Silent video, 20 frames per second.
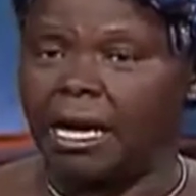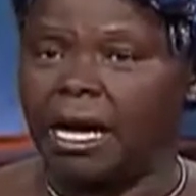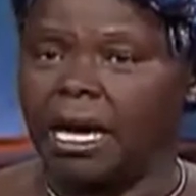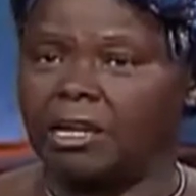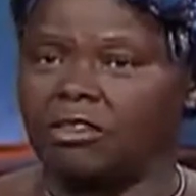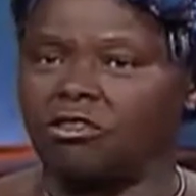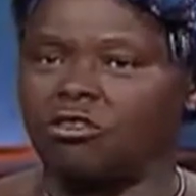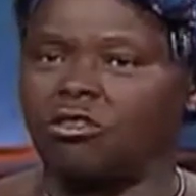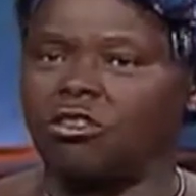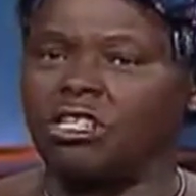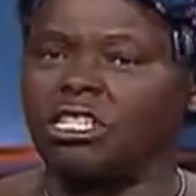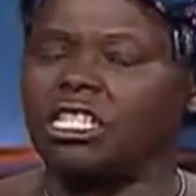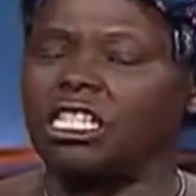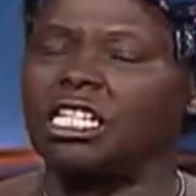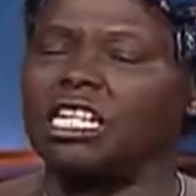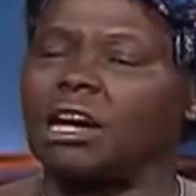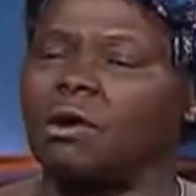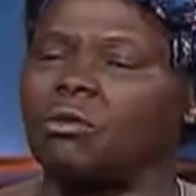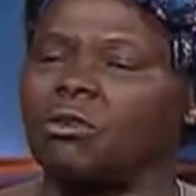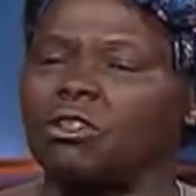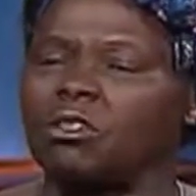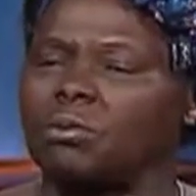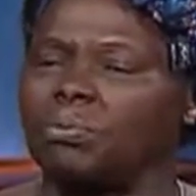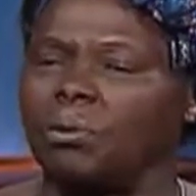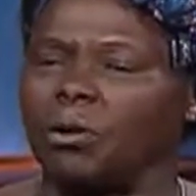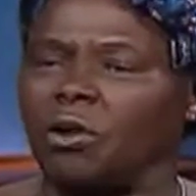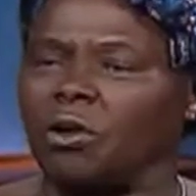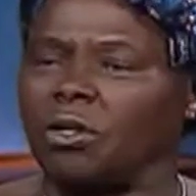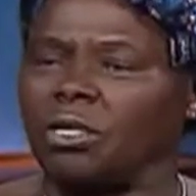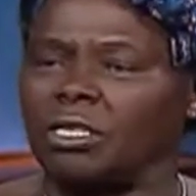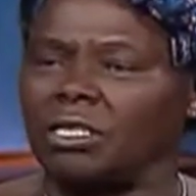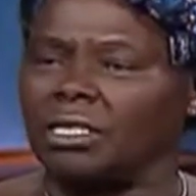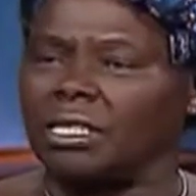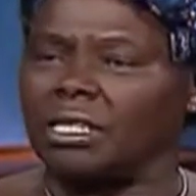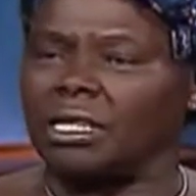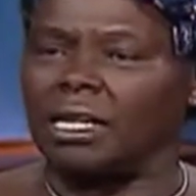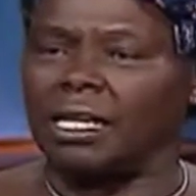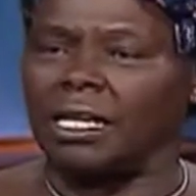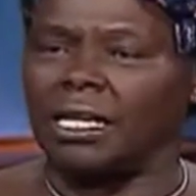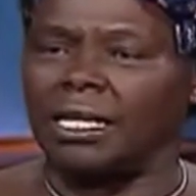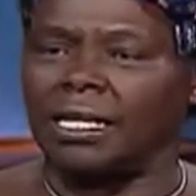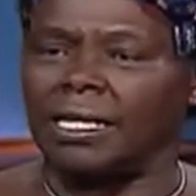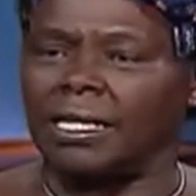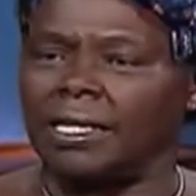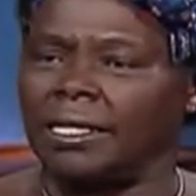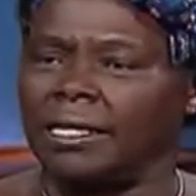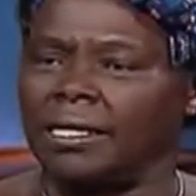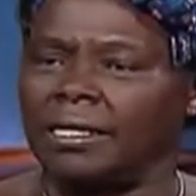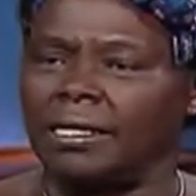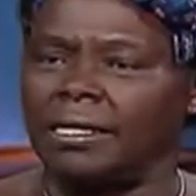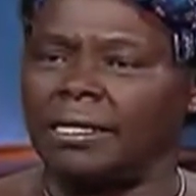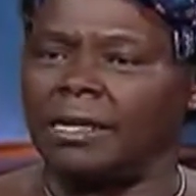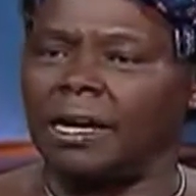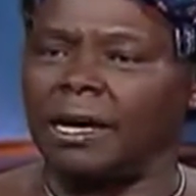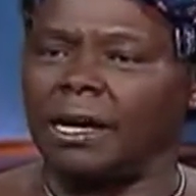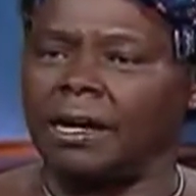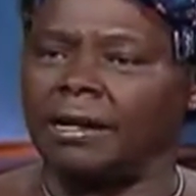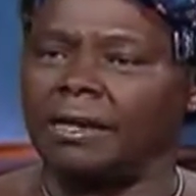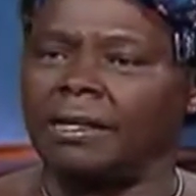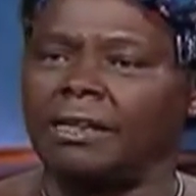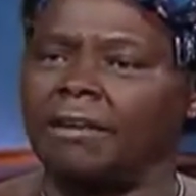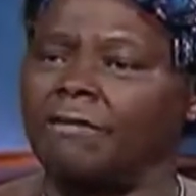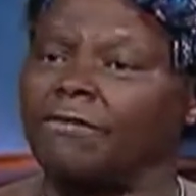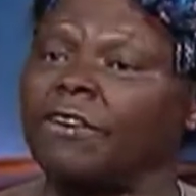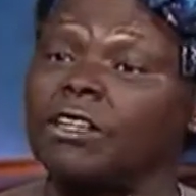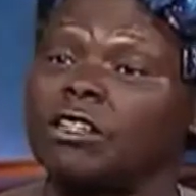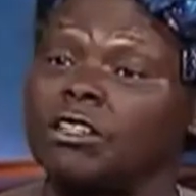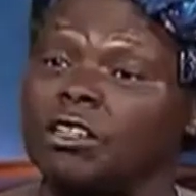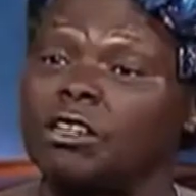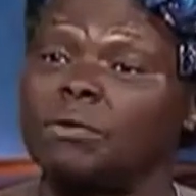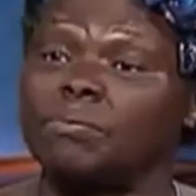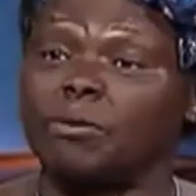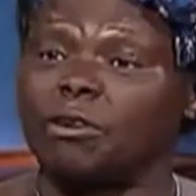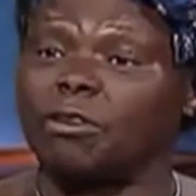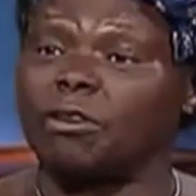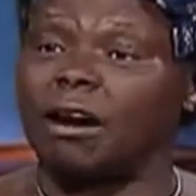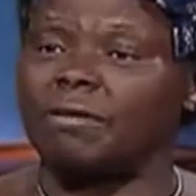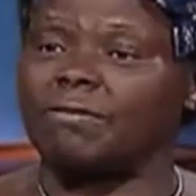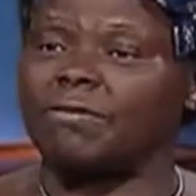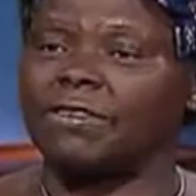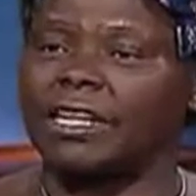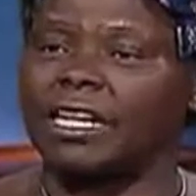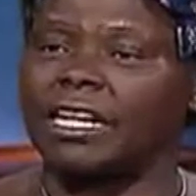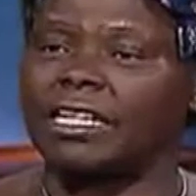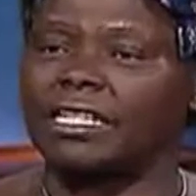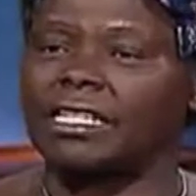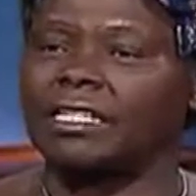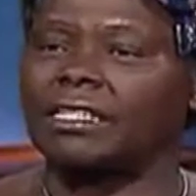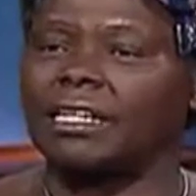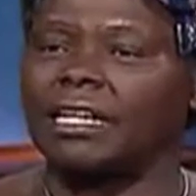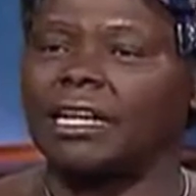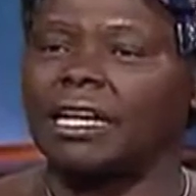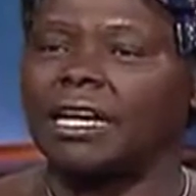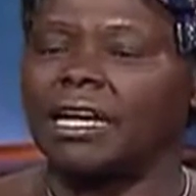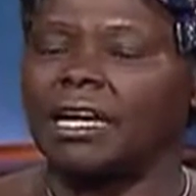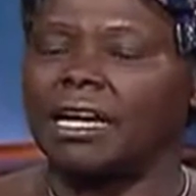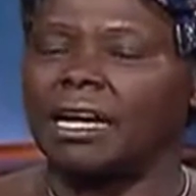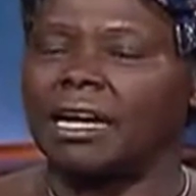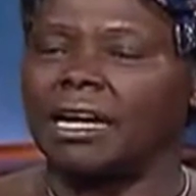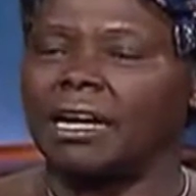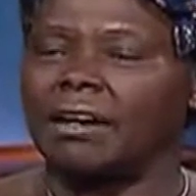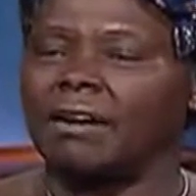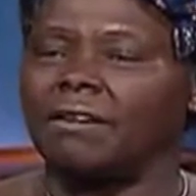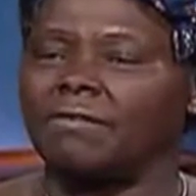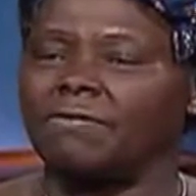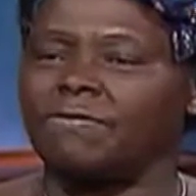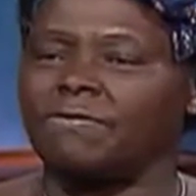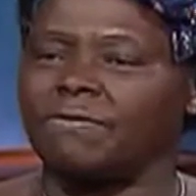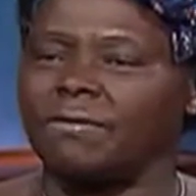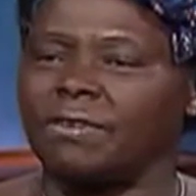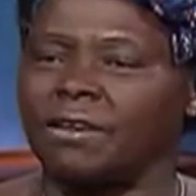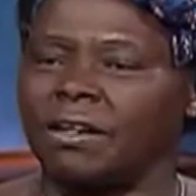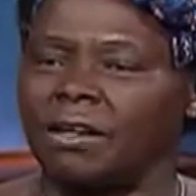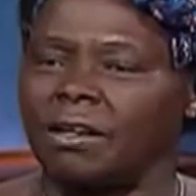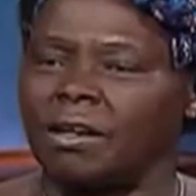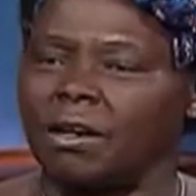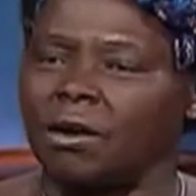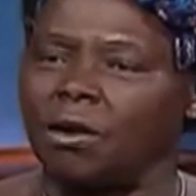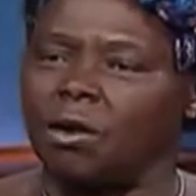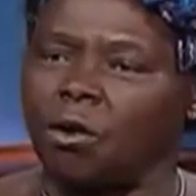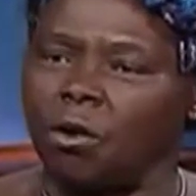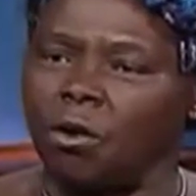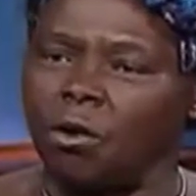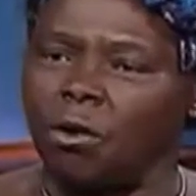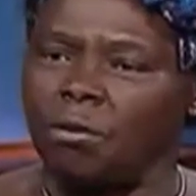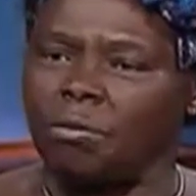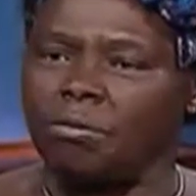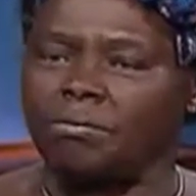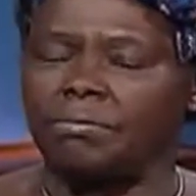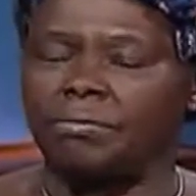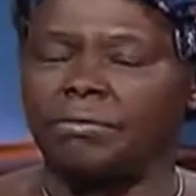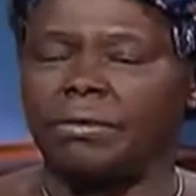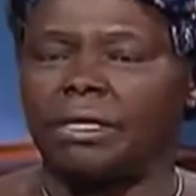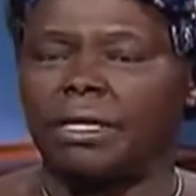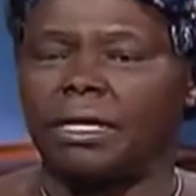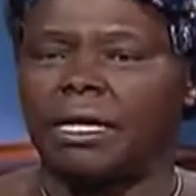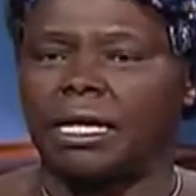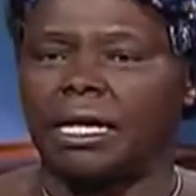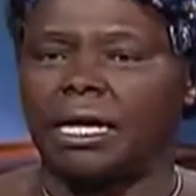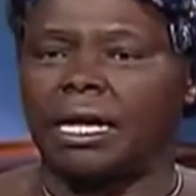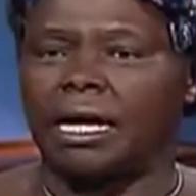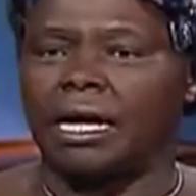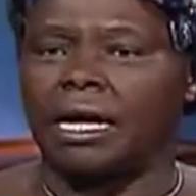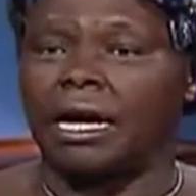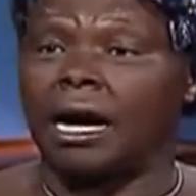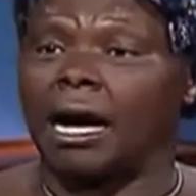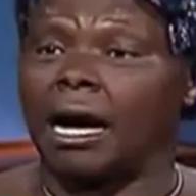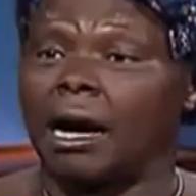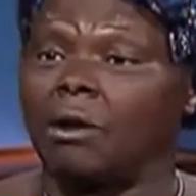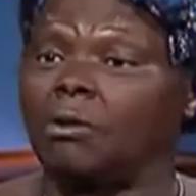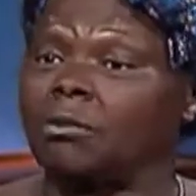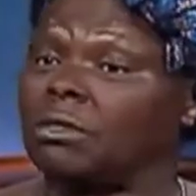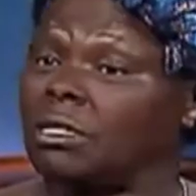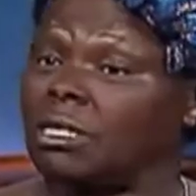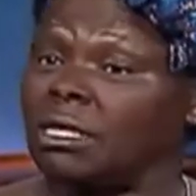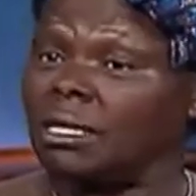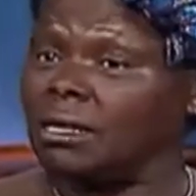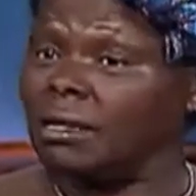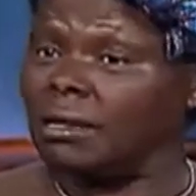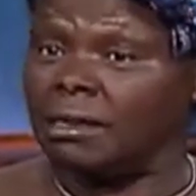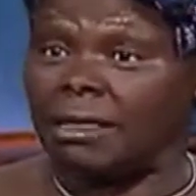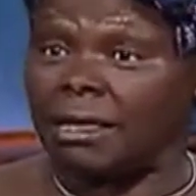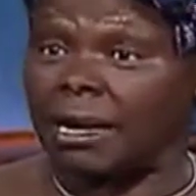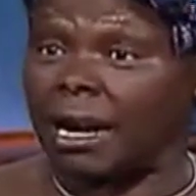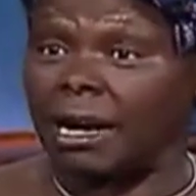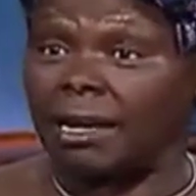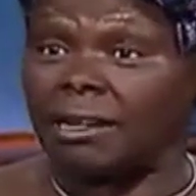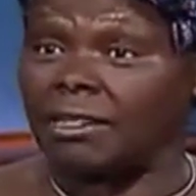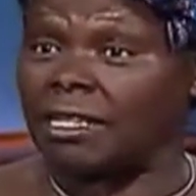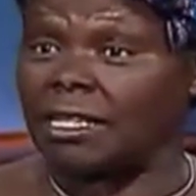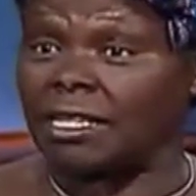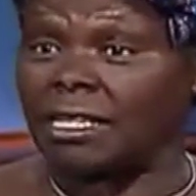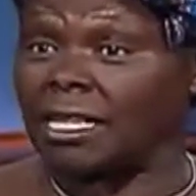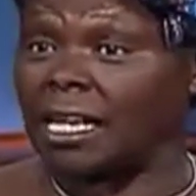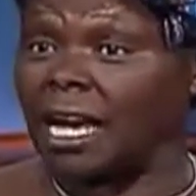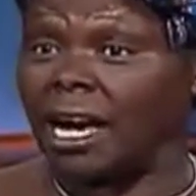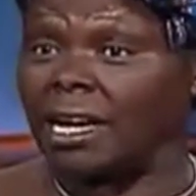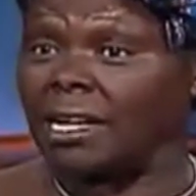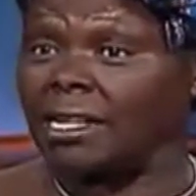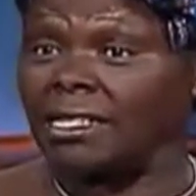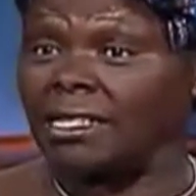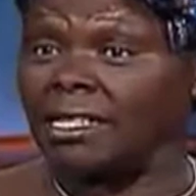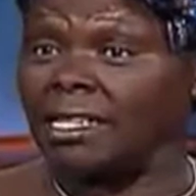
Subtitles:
And so indeed I was born in a very typical African home out in the countryside.